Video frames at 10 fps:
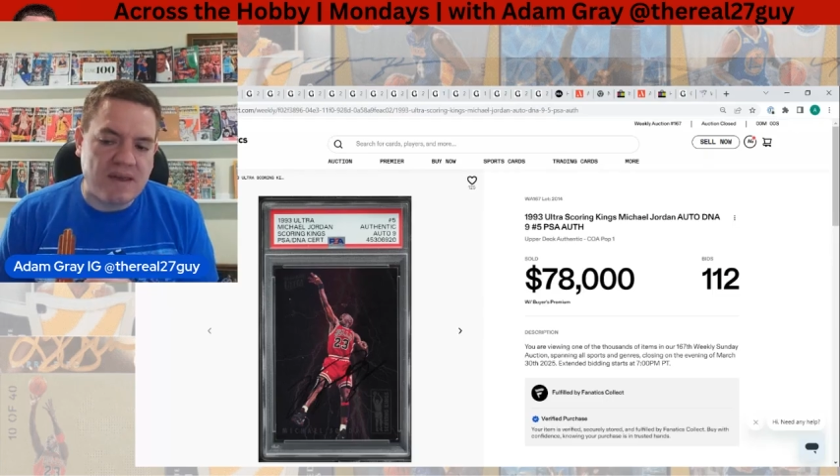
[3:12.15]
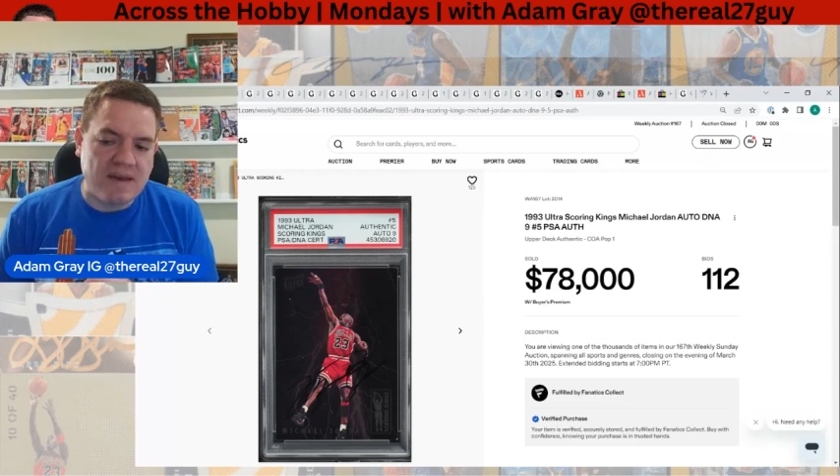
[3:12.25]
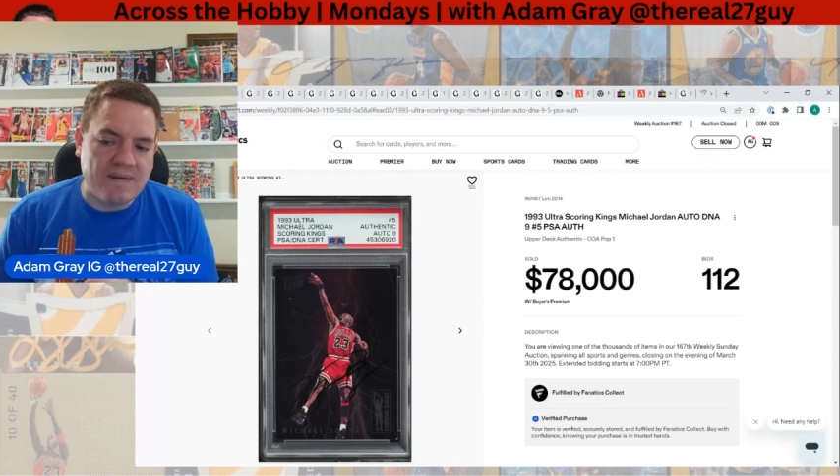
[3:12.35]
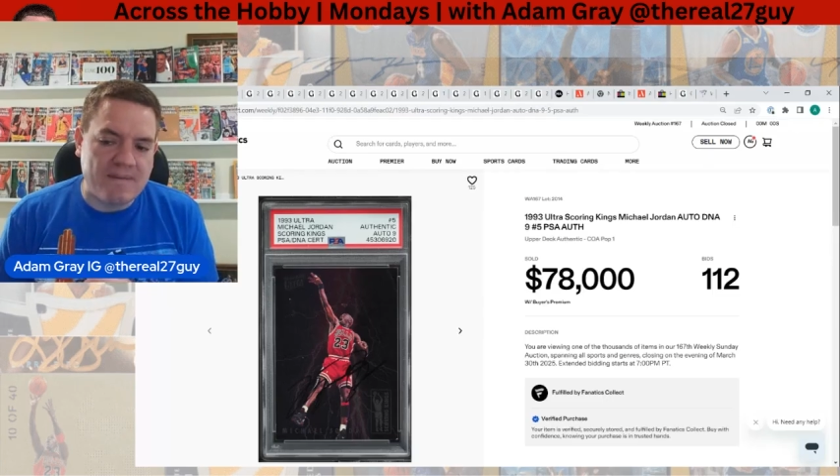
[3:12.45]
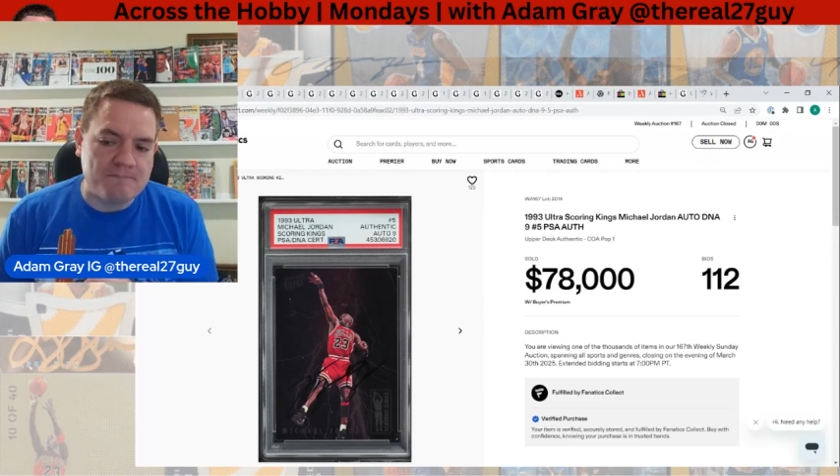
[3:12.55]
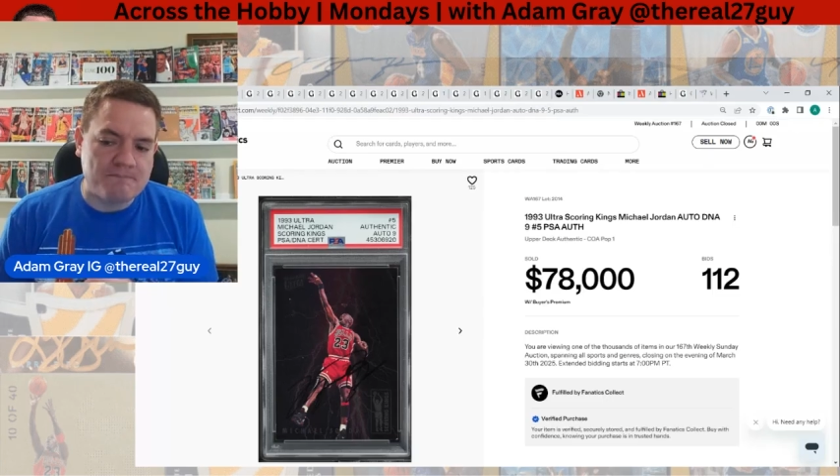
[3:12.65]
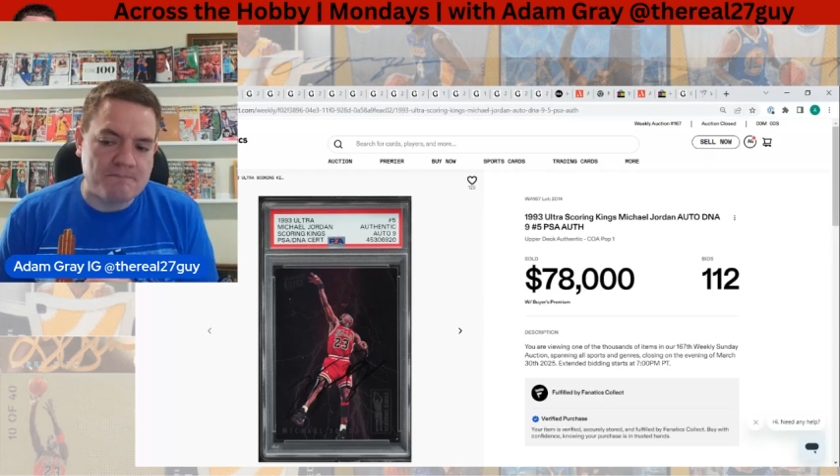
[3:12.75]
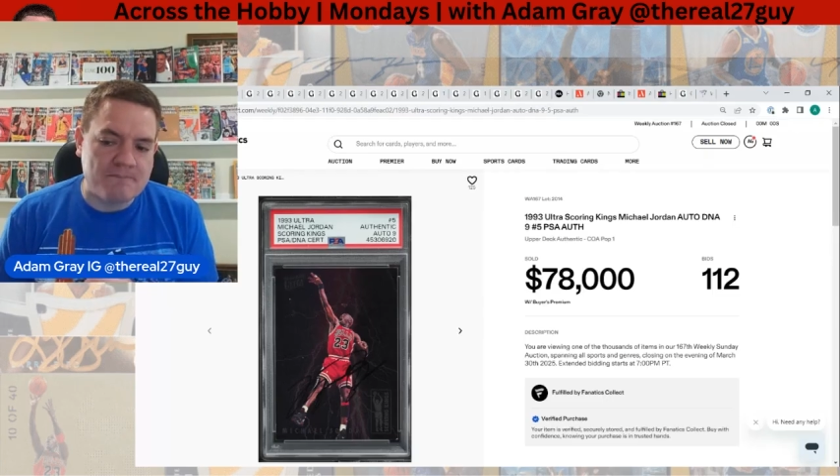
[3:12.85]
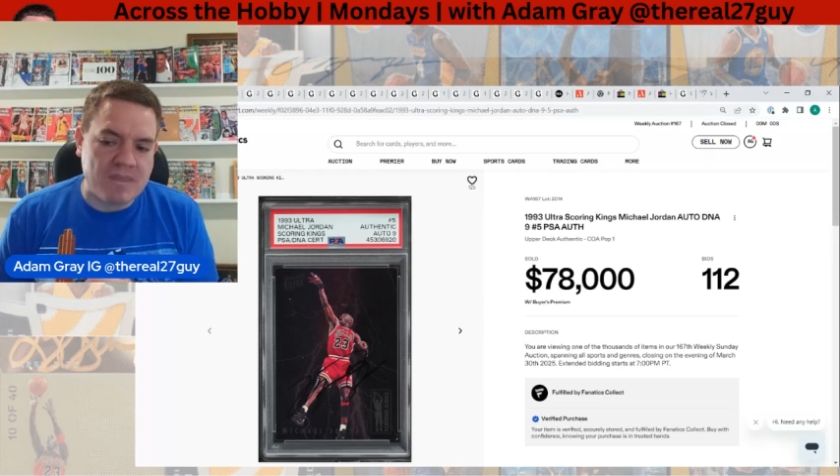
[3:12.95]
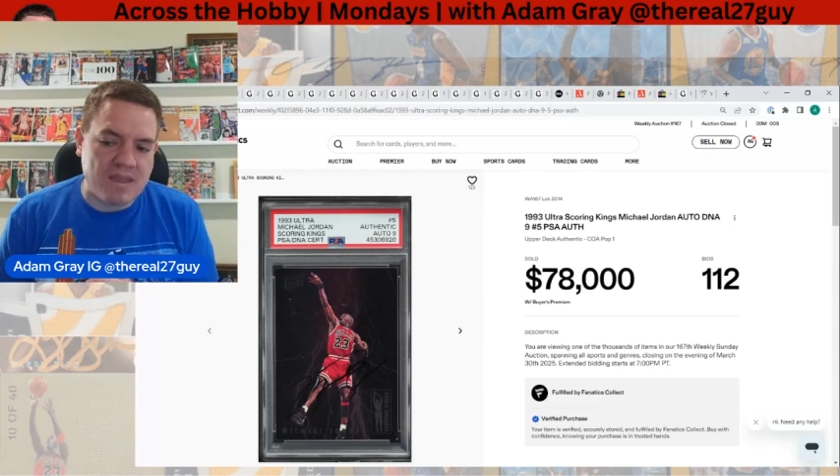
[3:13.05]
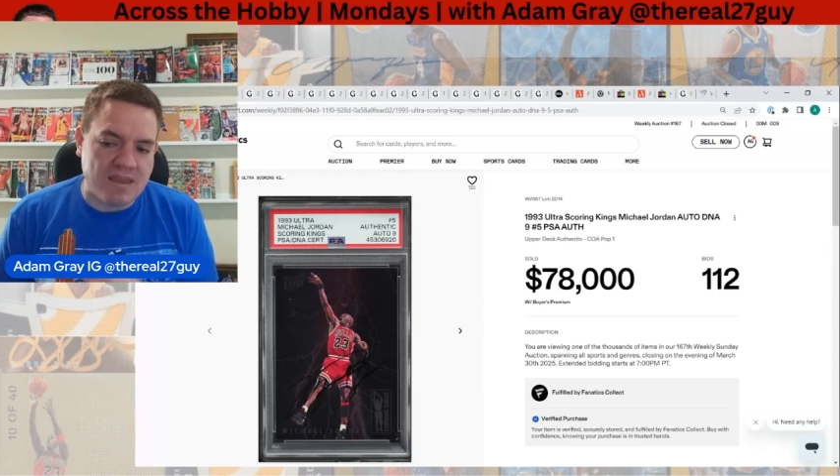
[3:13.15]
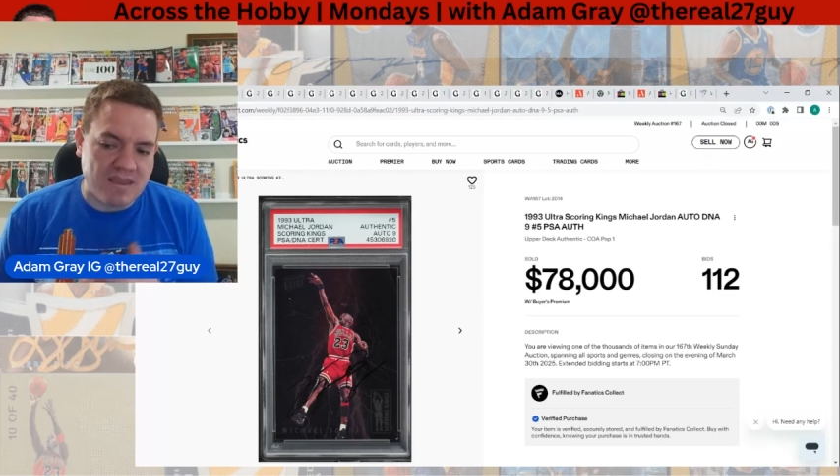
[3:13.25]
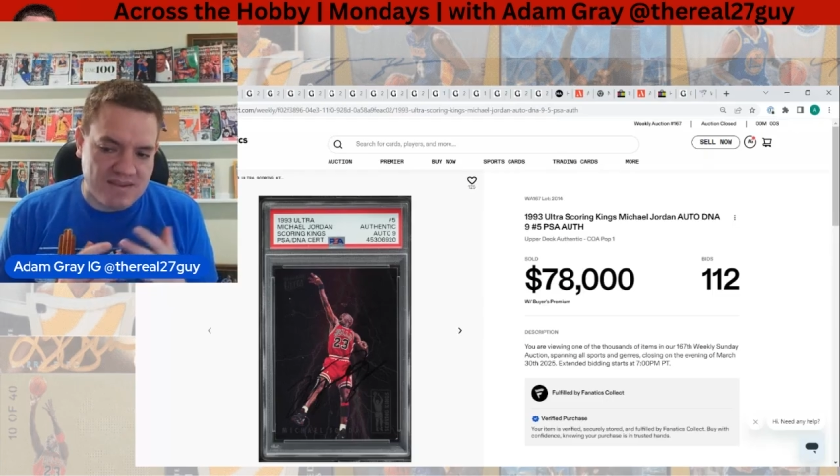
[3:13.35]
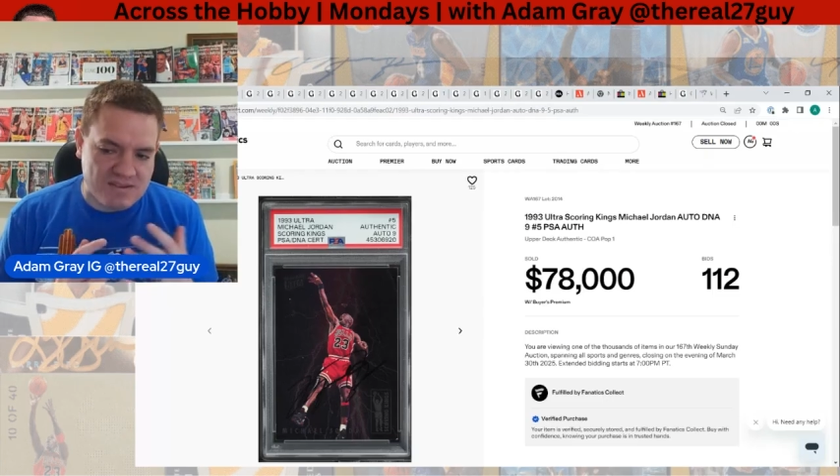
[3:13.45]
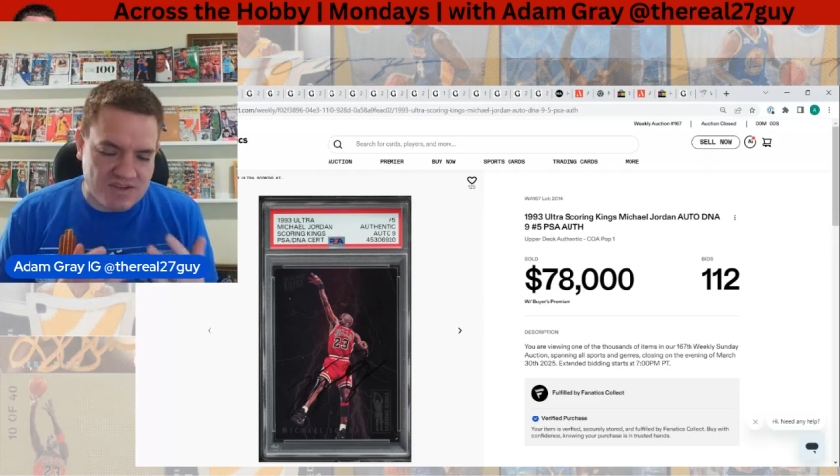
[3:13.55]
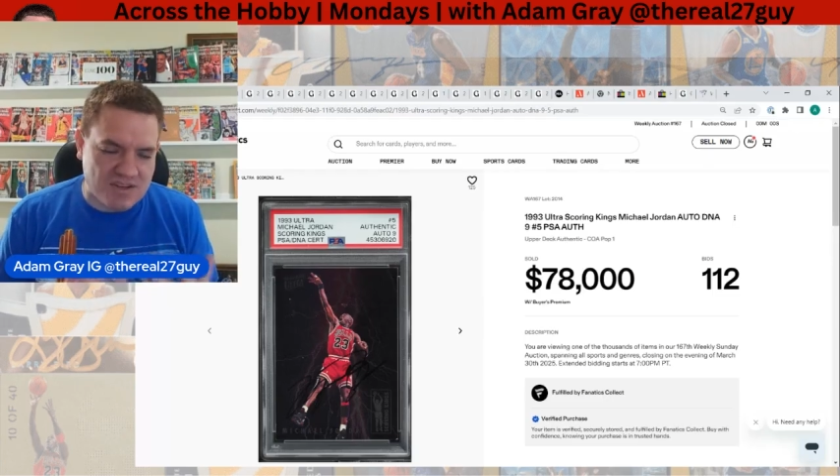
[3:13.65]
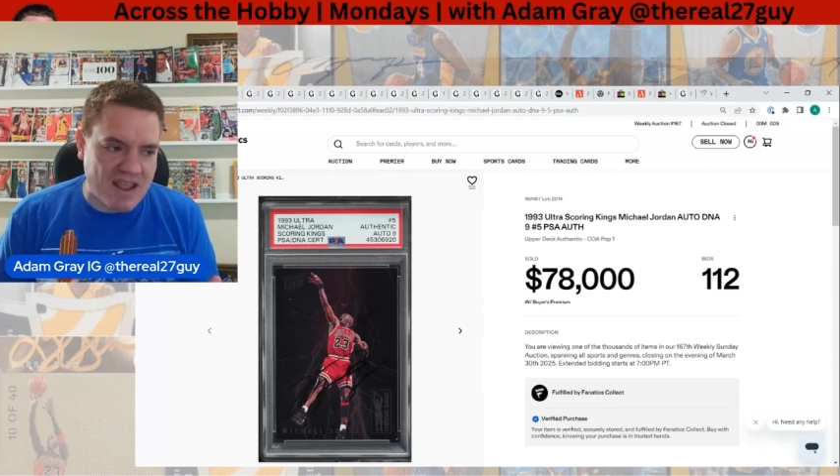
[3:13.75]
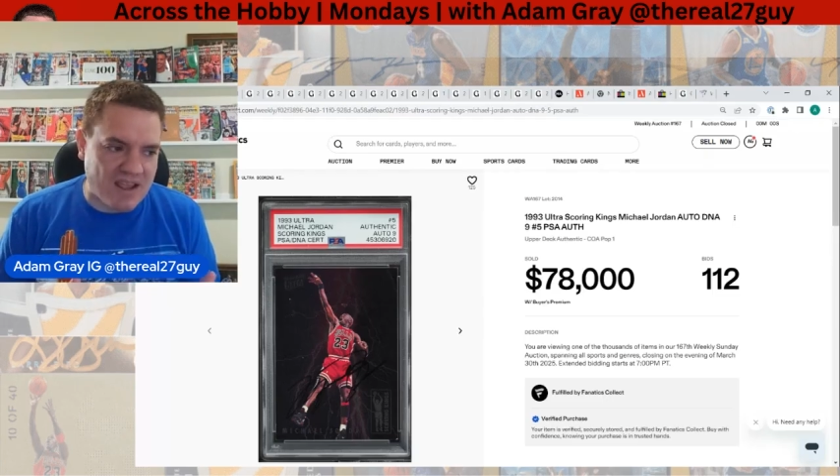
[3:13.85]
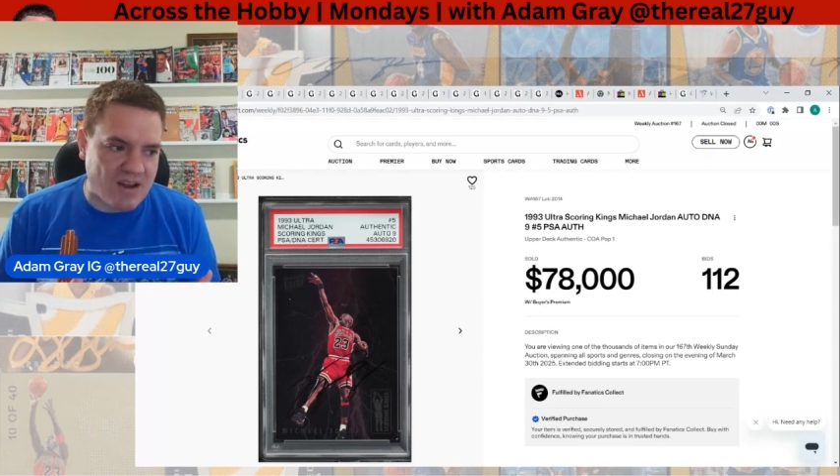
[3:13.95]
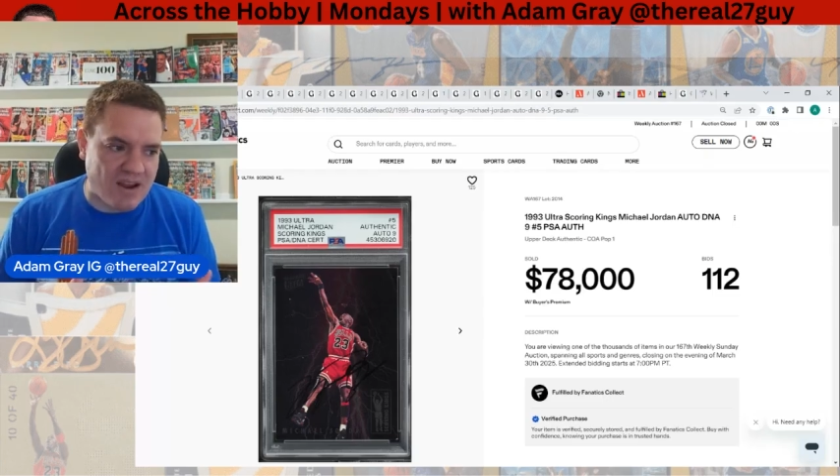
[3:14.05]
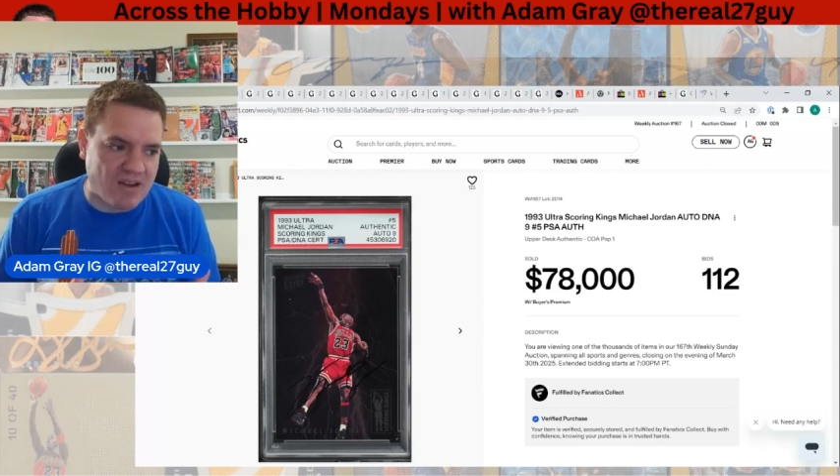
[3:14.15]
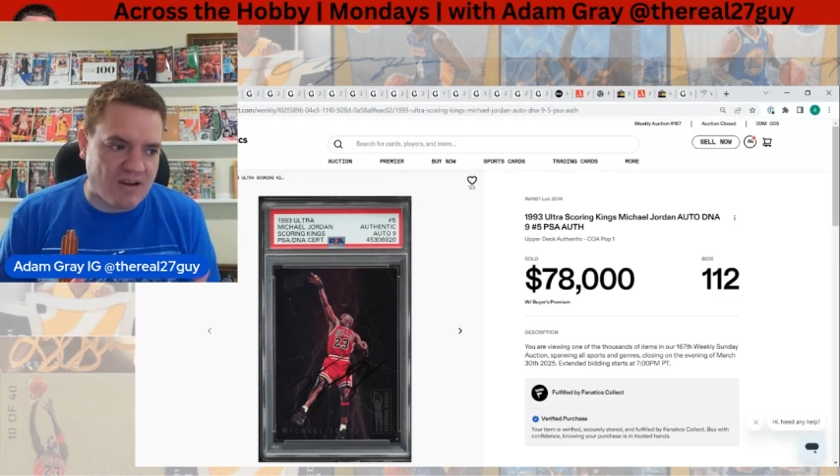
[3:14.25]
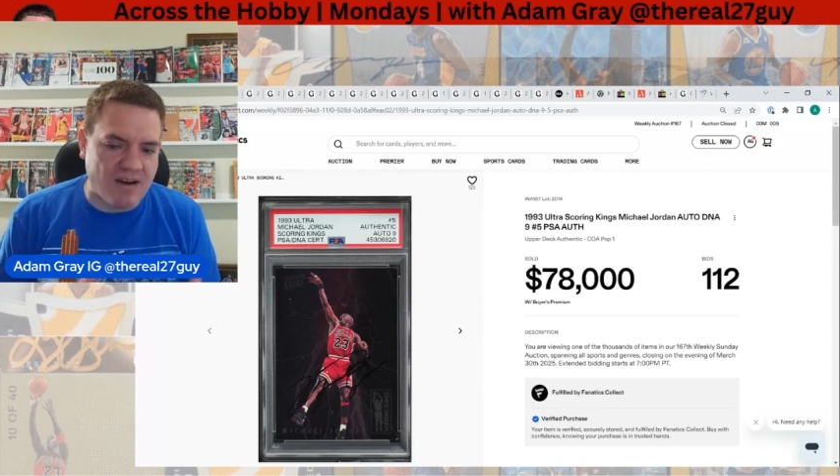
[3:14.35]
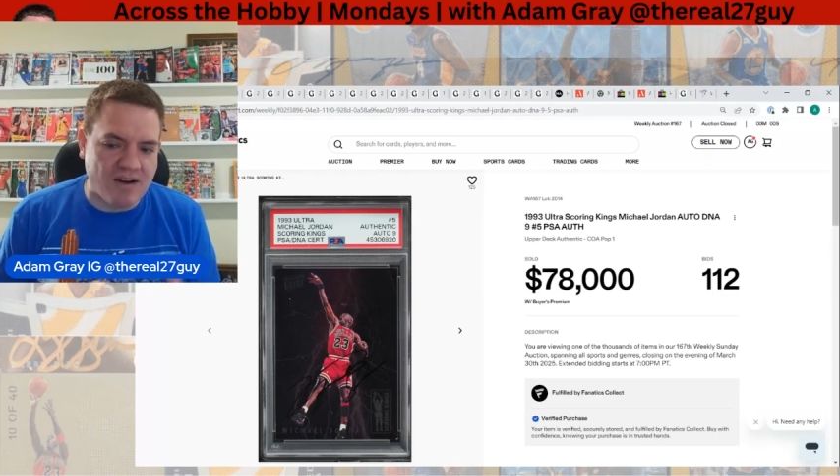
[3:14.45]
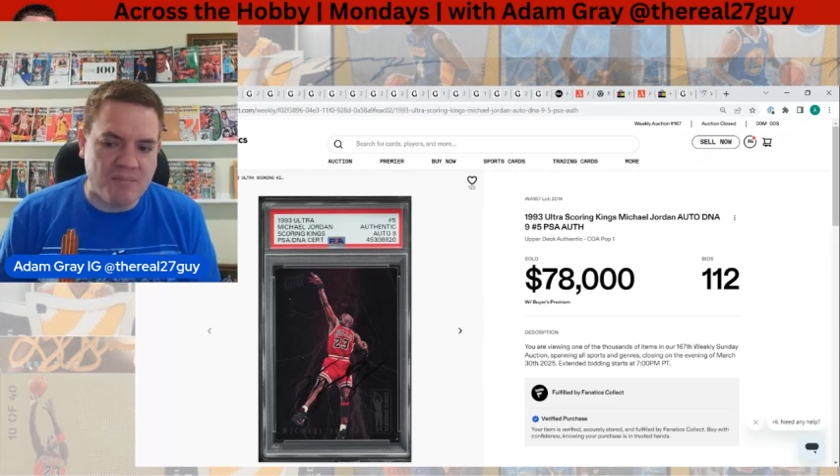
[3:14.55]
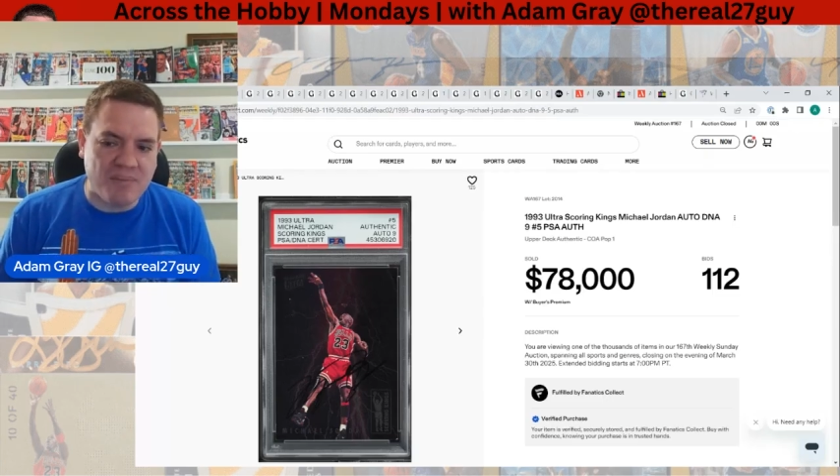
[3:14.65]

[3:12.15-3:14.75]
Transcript: it is such an iconic card,